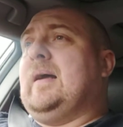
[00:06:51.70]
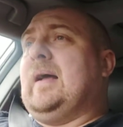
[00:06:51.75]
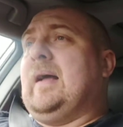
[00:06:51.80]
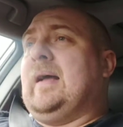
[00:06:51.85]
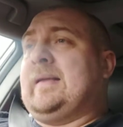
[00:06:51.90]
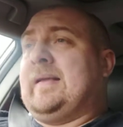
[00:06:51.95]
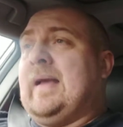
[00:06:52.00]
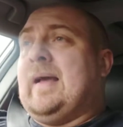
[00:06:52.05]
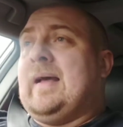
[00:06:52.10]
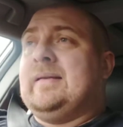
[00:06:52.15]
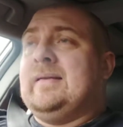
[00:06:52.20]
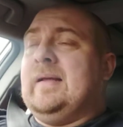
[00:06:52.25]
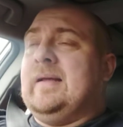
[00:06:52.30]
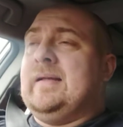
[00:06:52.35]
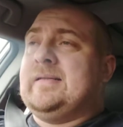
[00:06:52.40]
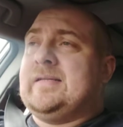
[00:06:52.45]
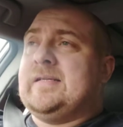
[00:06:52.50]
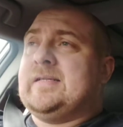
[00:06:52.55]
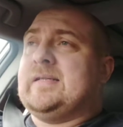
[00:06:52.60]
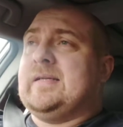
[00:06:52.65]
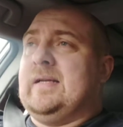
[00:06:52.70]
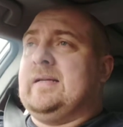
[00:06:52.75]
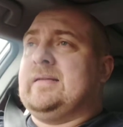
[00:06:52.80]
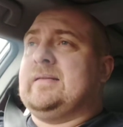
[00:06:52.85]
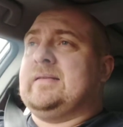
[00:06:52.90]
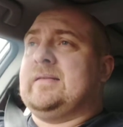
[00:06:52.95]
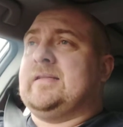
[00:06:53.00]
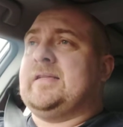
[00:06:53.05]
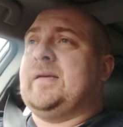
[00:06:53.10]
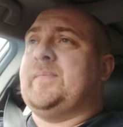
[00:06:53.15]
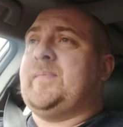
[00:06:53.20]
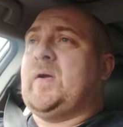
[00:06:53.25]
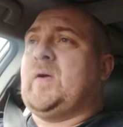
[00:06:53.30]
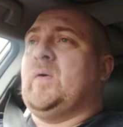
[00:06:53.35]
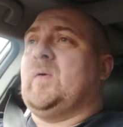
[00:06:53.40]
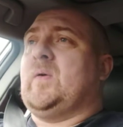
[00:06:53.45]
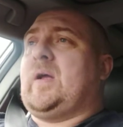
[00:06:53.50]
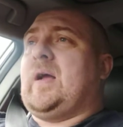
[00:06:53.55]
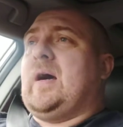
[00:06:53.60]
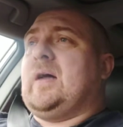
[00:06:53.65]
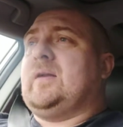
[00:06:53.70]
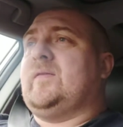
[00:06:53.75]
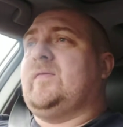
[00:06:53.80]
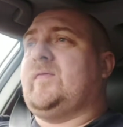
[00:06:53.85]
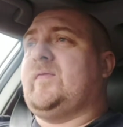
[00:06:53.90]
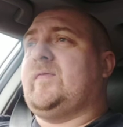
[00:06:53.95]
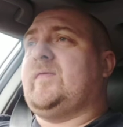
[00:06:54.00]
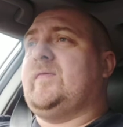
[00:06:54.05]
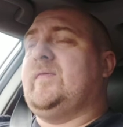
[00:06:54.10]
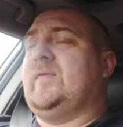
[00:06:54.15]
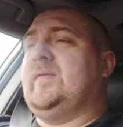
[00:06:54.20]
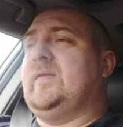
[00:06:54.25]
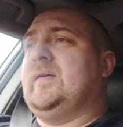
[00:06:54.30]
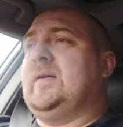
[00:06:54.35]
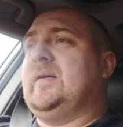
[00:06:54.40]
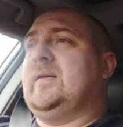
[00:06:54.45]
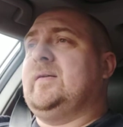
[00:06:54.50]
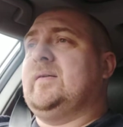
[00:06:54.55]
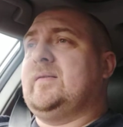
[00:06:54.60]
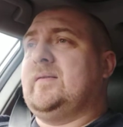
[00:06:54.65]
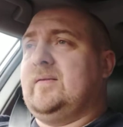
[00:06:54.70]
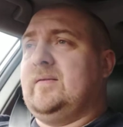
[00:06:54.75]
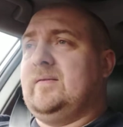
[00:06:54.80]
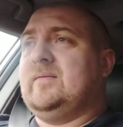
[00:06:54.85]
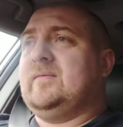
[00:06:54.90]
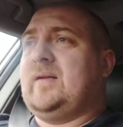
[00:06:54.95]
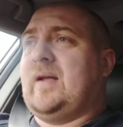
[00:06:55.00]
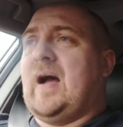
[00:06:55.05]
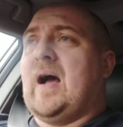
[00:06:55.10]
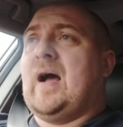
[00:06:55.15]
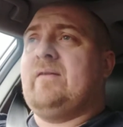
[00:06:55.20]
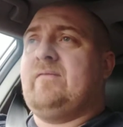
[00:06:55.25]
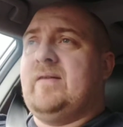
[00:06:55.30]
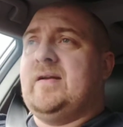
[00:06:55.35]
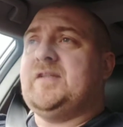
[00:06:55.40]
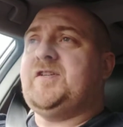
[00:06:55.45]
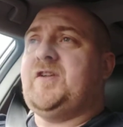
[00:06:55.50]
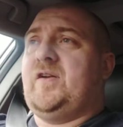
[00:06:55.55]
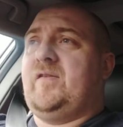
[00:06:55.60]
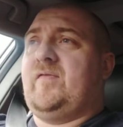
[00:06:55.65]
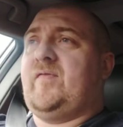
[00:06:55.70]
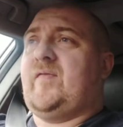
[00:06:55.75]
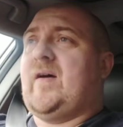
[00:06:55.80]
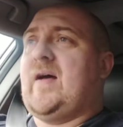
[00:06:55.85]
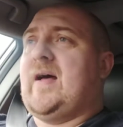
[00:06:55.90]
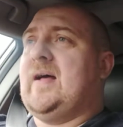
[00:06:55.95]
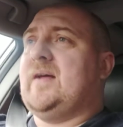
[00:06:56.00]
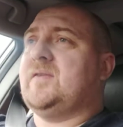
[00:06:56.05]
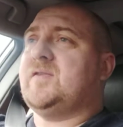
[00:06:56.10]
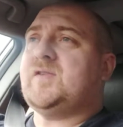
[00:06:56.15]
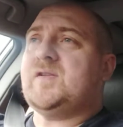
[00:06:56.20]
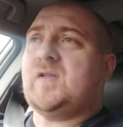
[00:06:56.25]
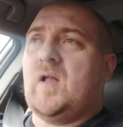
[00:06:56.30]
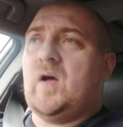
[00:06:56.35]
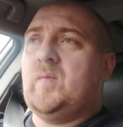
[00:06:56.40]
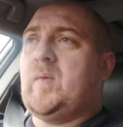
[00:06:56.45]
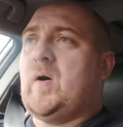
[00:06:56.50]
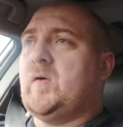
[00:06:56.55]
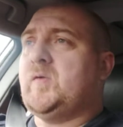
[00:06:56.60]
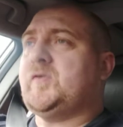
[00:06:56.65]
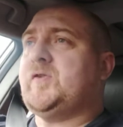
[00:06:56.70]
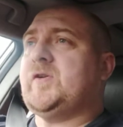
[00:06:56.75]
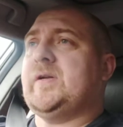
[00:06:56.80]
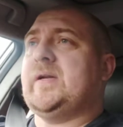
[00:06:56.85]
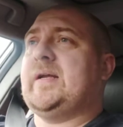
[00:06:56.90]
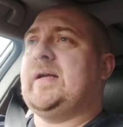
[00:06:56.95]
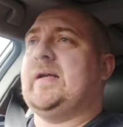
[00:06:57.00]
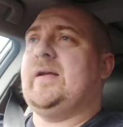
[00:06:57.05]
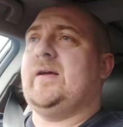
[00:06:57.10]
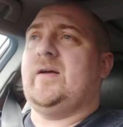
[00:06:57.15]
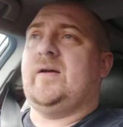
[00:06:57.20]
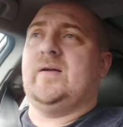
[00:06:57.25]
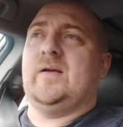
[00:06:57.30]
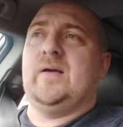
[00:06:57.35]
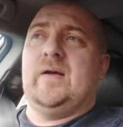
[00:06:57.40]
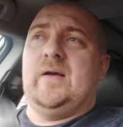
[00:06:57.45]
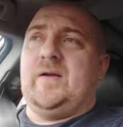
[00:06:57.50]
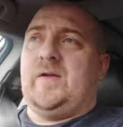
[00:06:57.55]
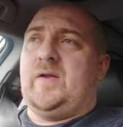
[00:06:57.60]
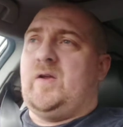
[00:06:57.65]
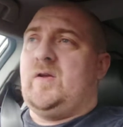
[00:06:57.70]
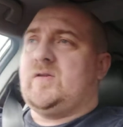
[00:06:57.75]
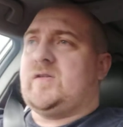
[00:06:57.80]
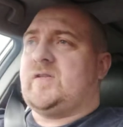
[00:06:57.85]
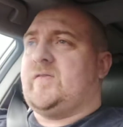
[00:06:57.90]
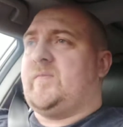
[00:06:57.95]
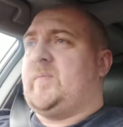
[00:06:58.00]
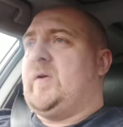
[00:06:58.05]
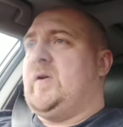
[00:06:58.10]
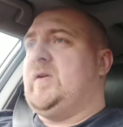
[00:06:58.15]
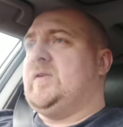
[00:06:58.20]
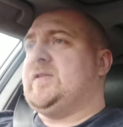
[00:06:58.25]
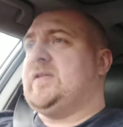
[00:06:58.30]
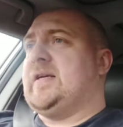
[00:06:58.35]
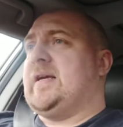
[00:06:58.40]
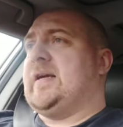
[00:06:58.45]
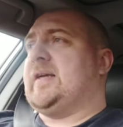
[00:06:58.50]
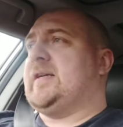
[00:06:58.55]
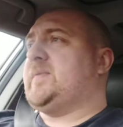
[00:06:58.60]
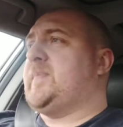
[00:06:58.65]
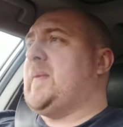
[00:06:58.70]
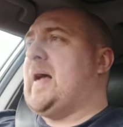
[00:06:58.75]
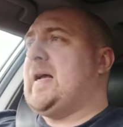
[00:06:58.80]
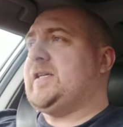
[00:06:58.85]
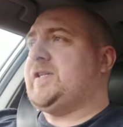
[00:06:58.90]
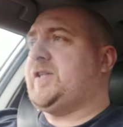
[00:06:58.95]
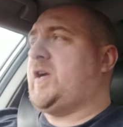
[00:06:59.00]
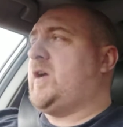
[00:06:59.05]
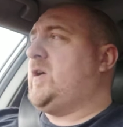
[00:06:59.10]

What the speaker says: Again, it's typical kind of Guy Ritchie fare, slow motion here, use of music, smash